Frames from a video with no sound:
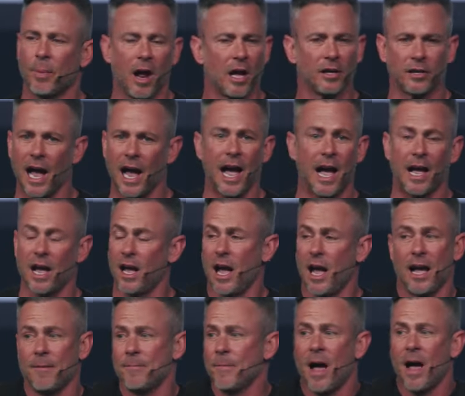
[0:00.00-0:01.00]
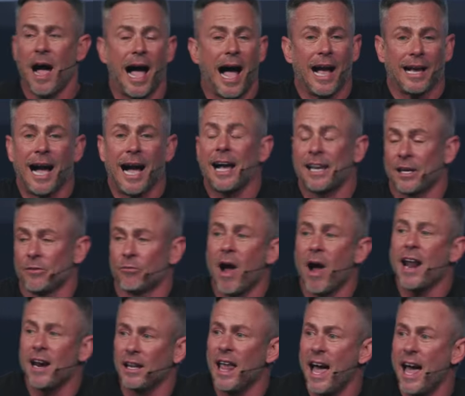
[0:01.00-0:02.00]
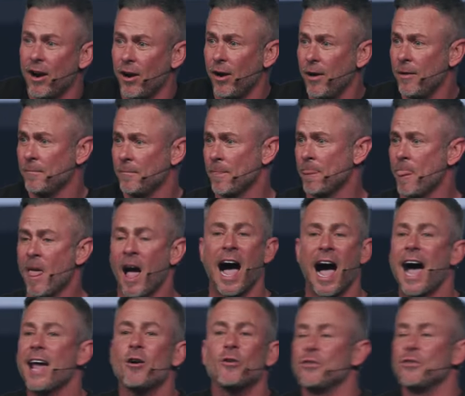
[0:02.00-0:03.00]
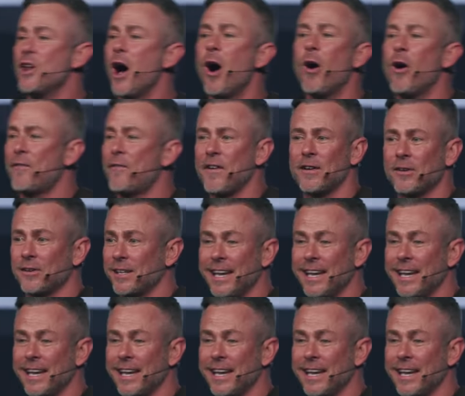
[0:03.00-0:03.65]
but I can write a letter. I don't know if it'll